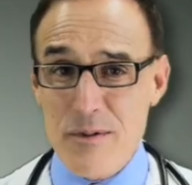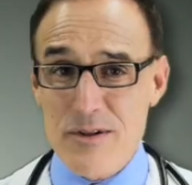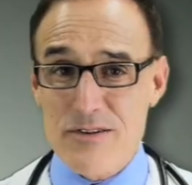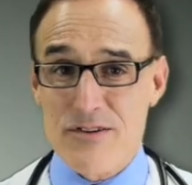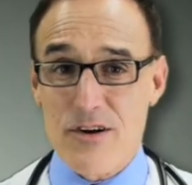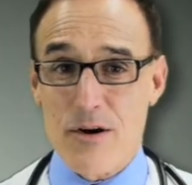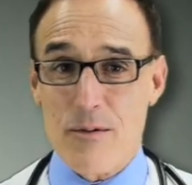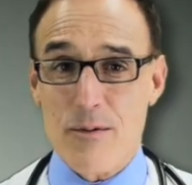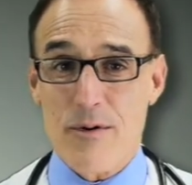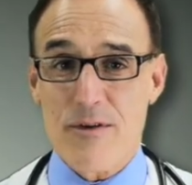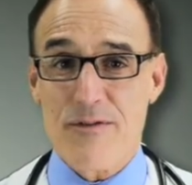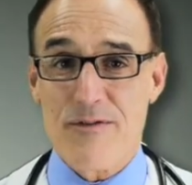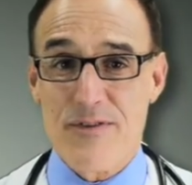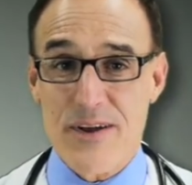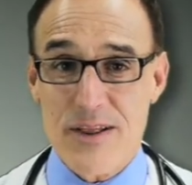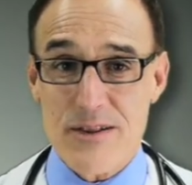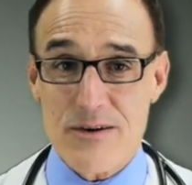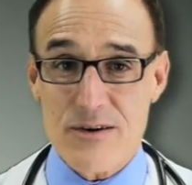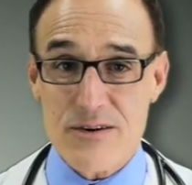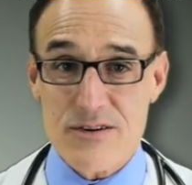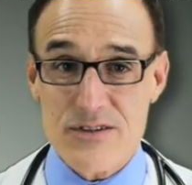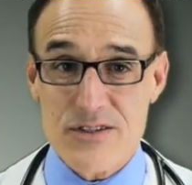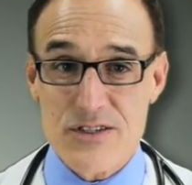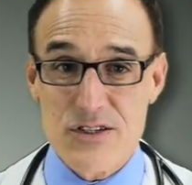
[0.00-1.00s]
dermal
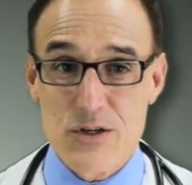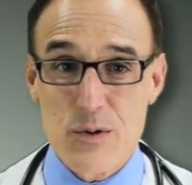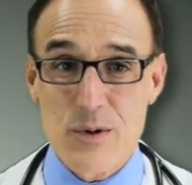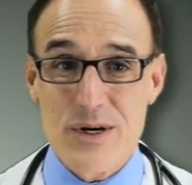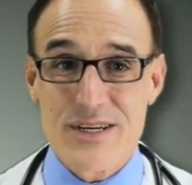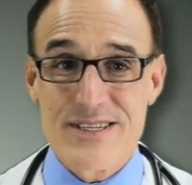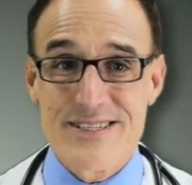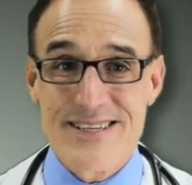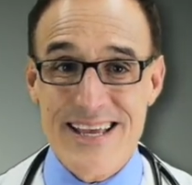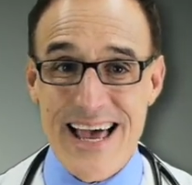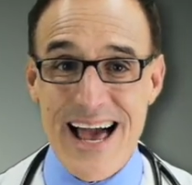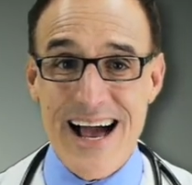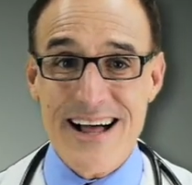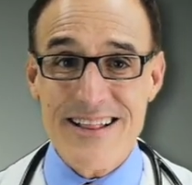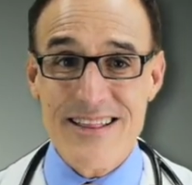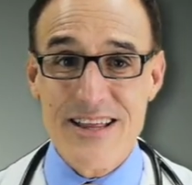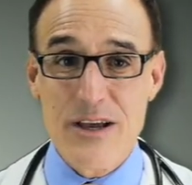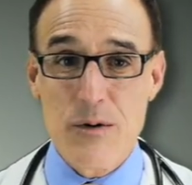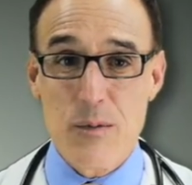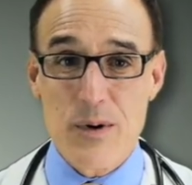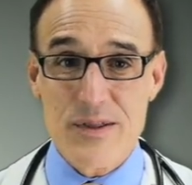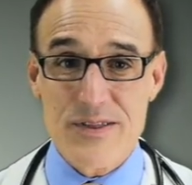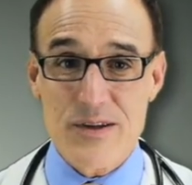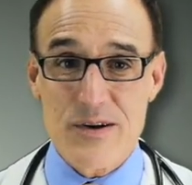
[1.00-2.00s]
fillers do
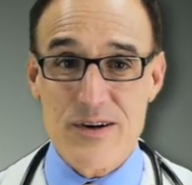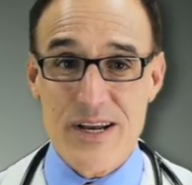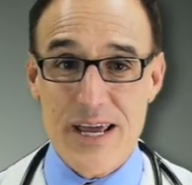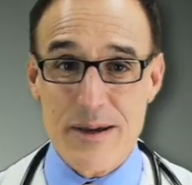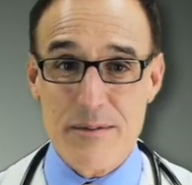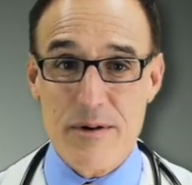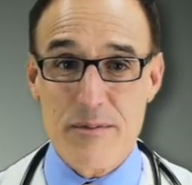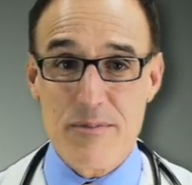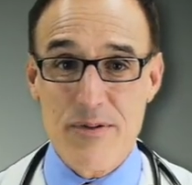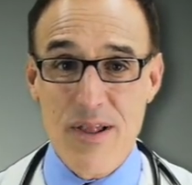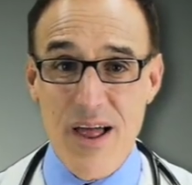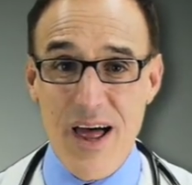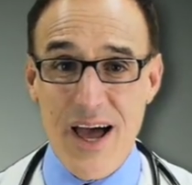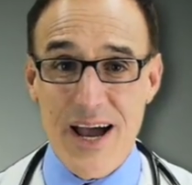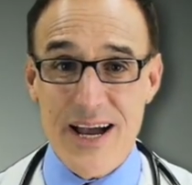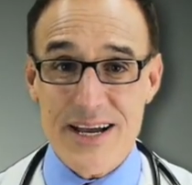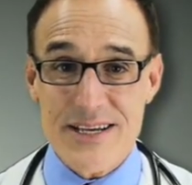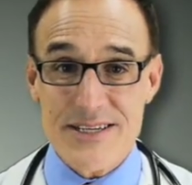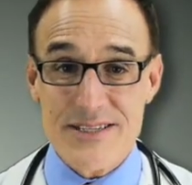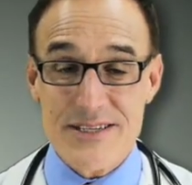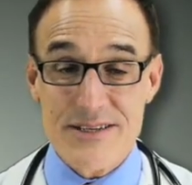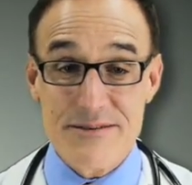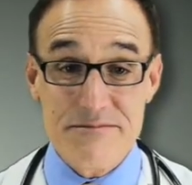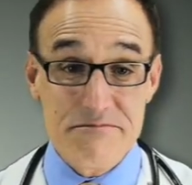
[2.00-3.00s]
exactly what their name
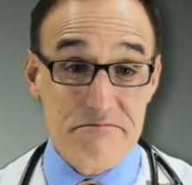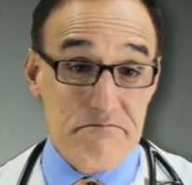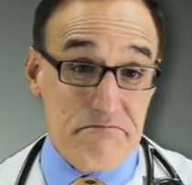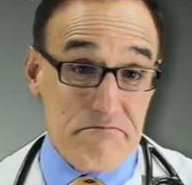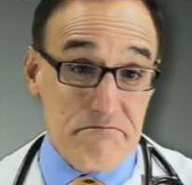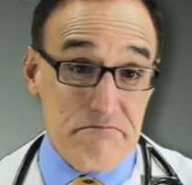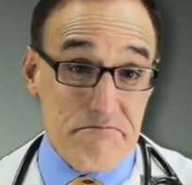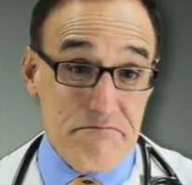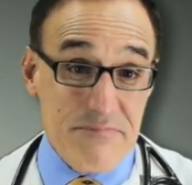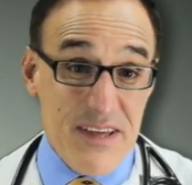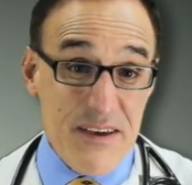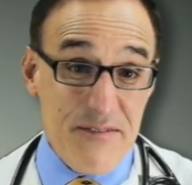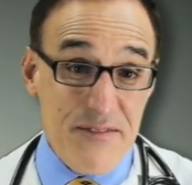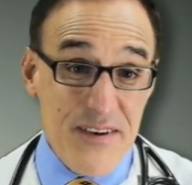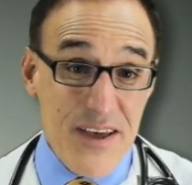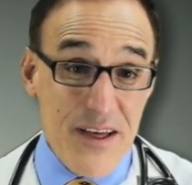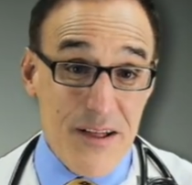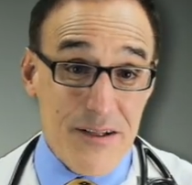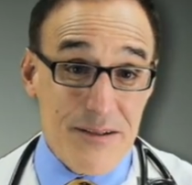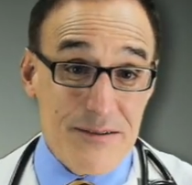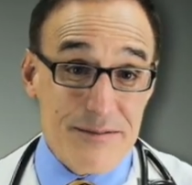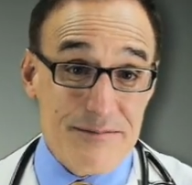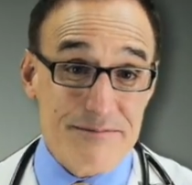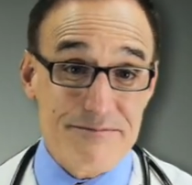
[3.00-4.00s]
implies. They
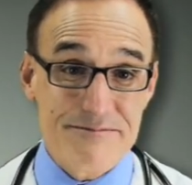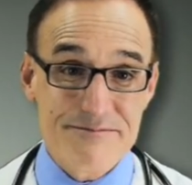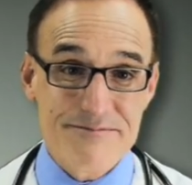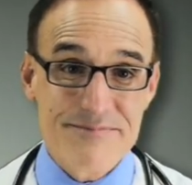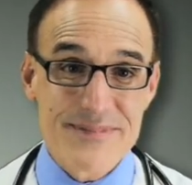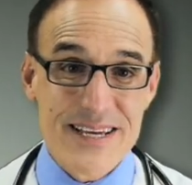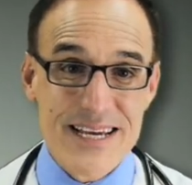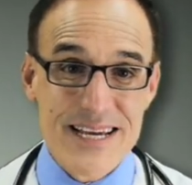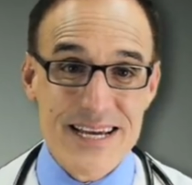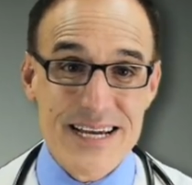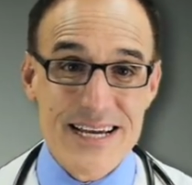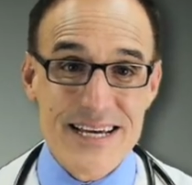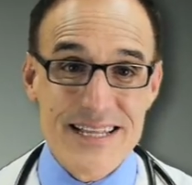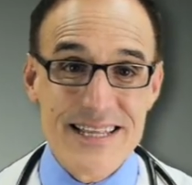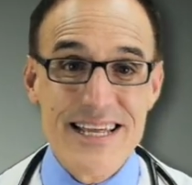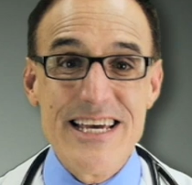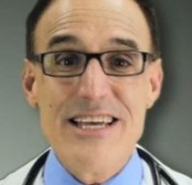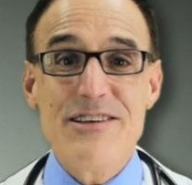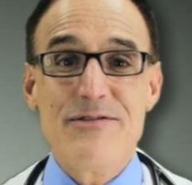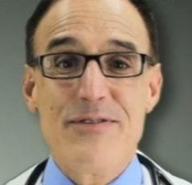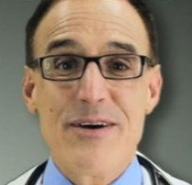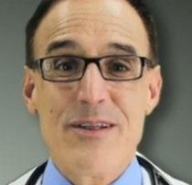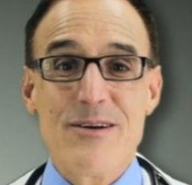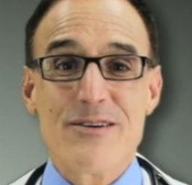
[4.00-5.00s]
fill.
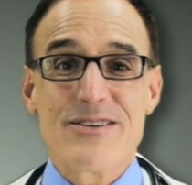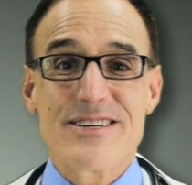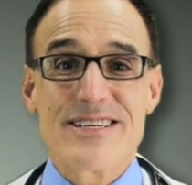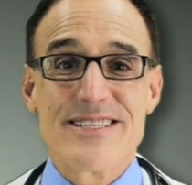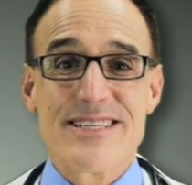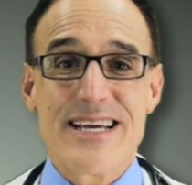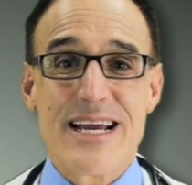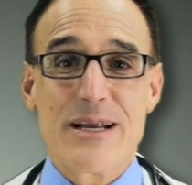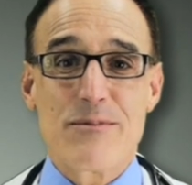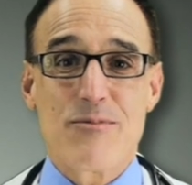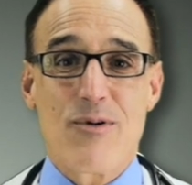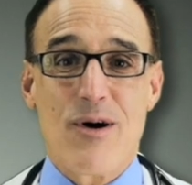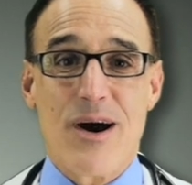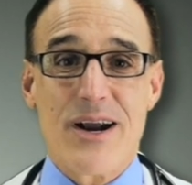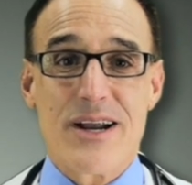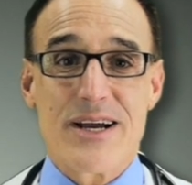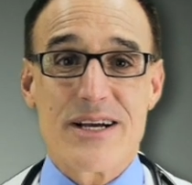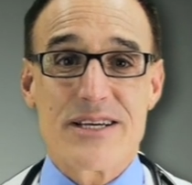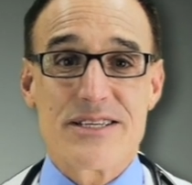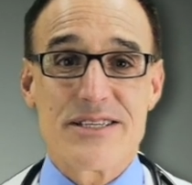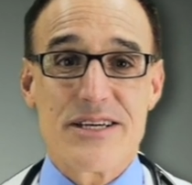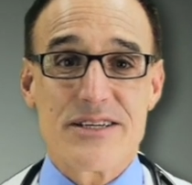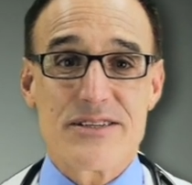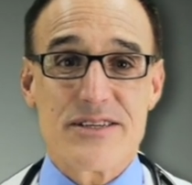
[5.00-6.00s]
These fillers contain
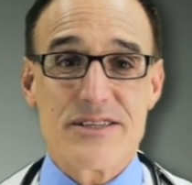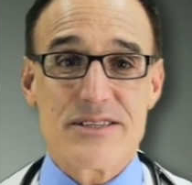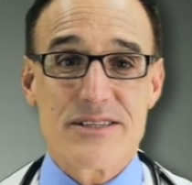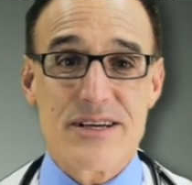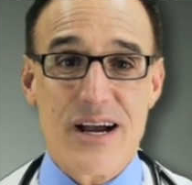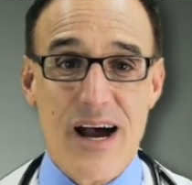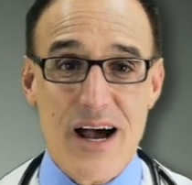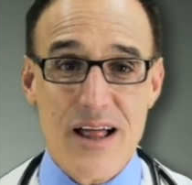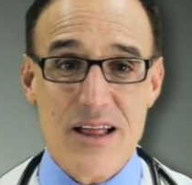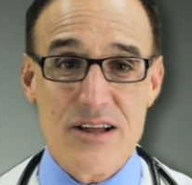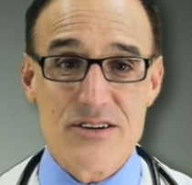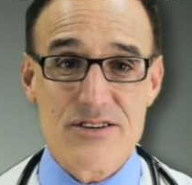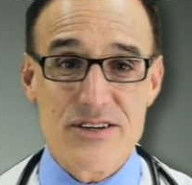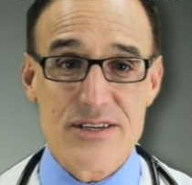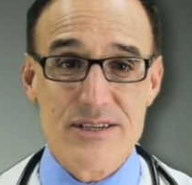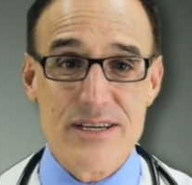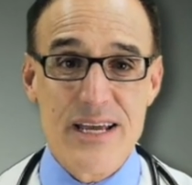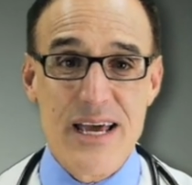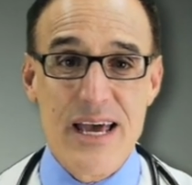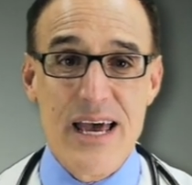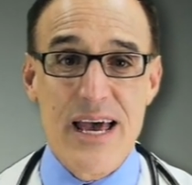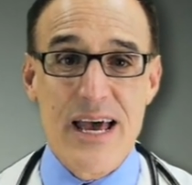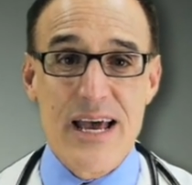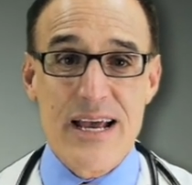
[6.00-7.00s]
products such as
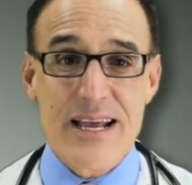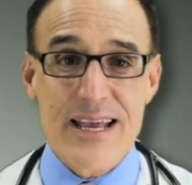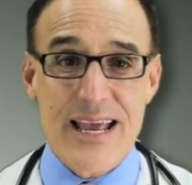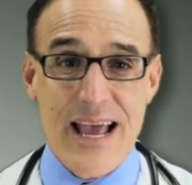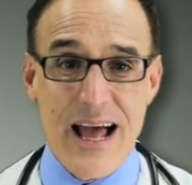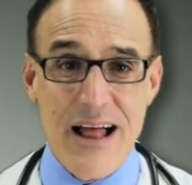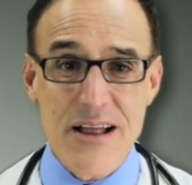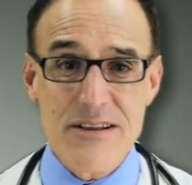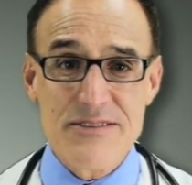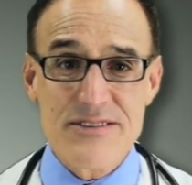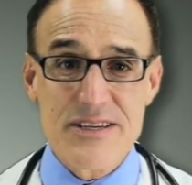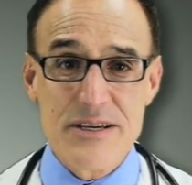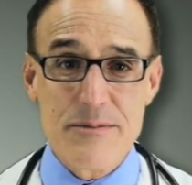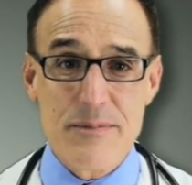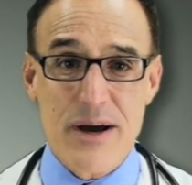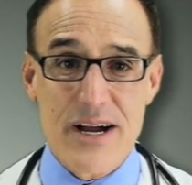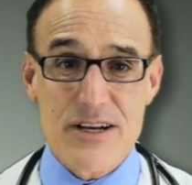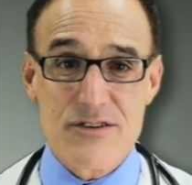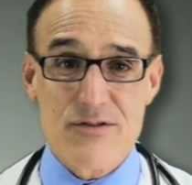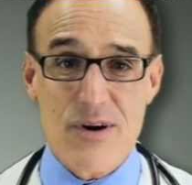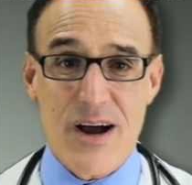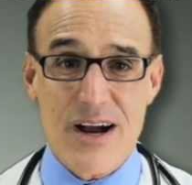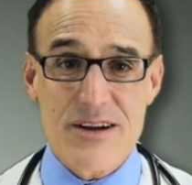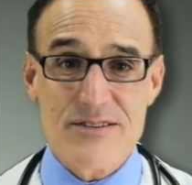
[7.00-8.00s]
collagen, calcium
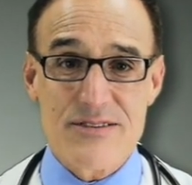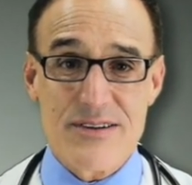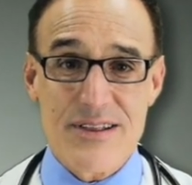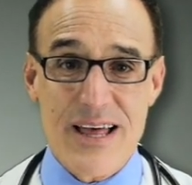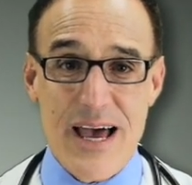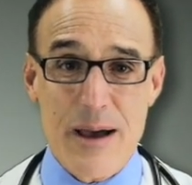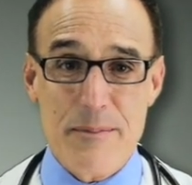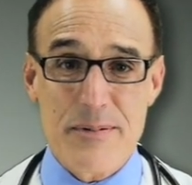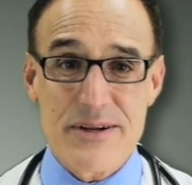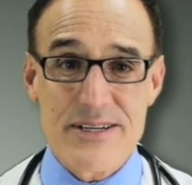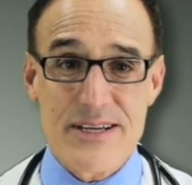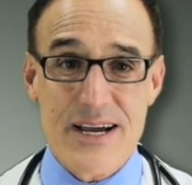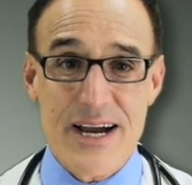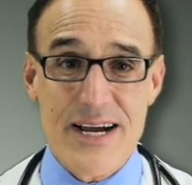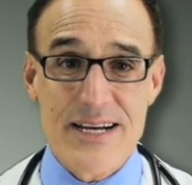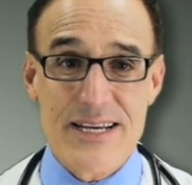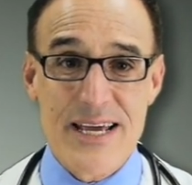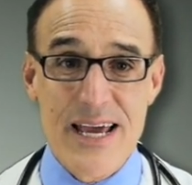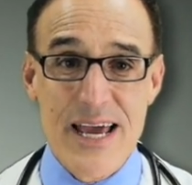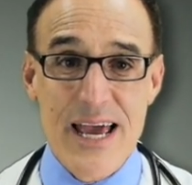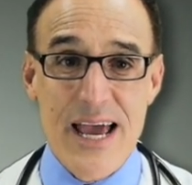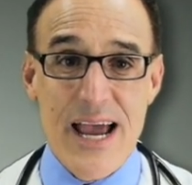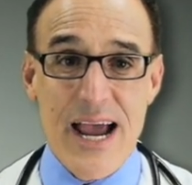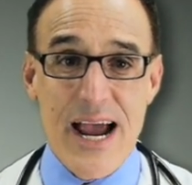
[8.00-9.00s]

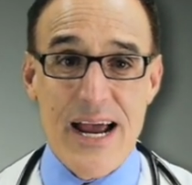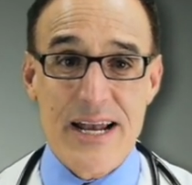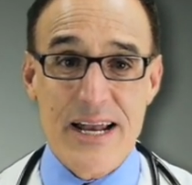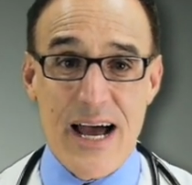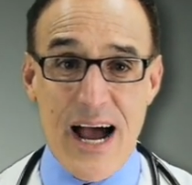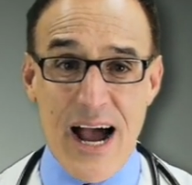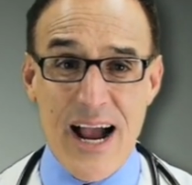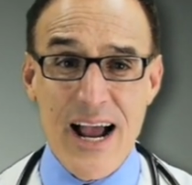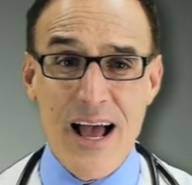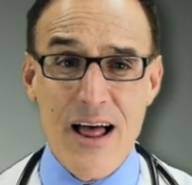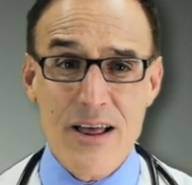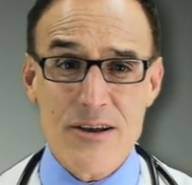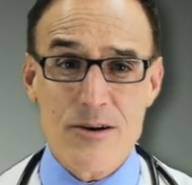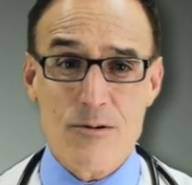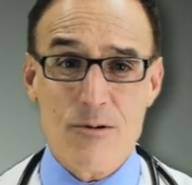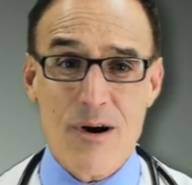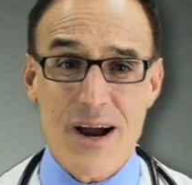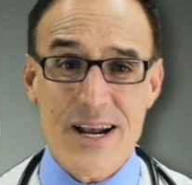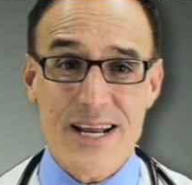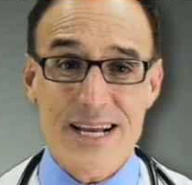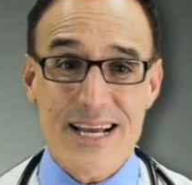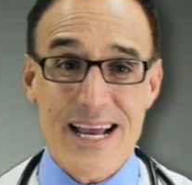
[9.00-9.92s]
hydroxylapatite, and hyaluronic